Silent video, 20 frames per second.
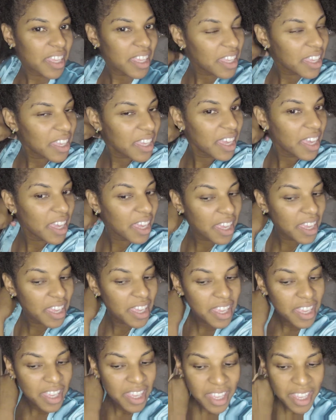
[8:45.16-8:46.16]
Yeah.
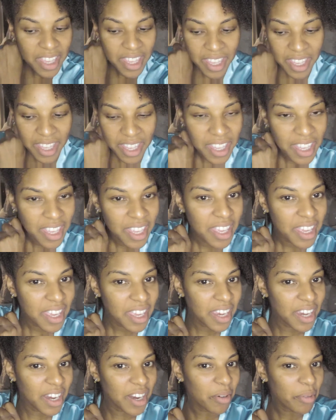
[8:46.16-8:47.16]

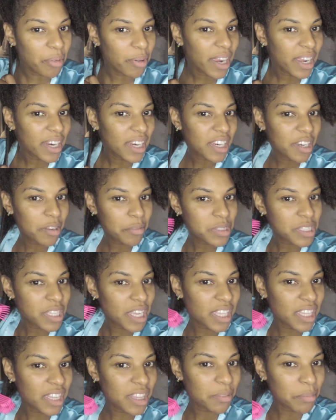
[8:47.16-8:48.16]
Alright, and I'm
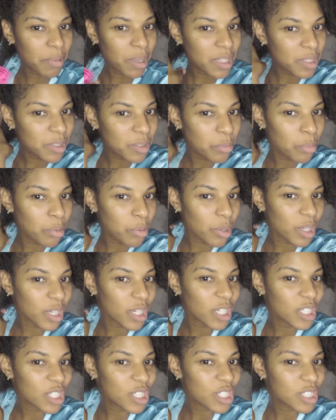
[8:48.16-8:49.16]
taking my little
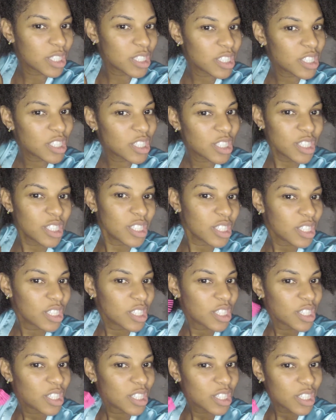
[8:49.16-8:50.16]
brush.
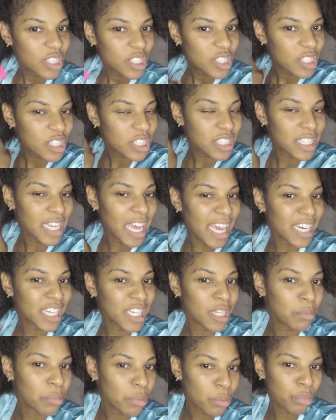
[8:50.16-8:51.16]
It's not a
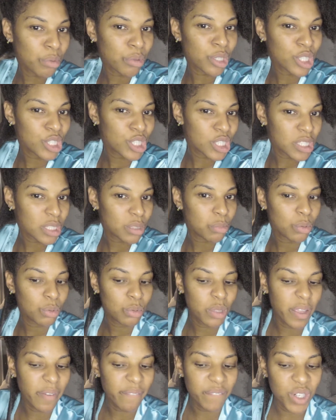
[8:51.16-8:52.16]
diamond brush, it's the
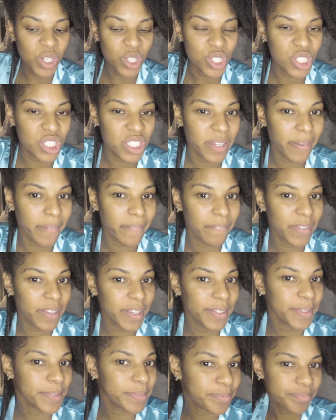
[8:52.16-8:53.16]
bootleg version of
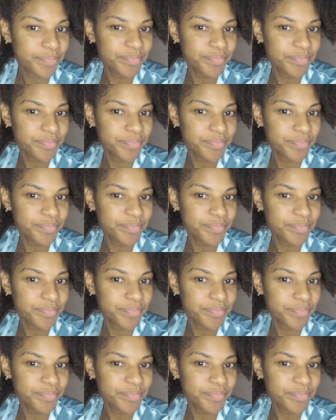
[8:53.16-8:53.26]
it.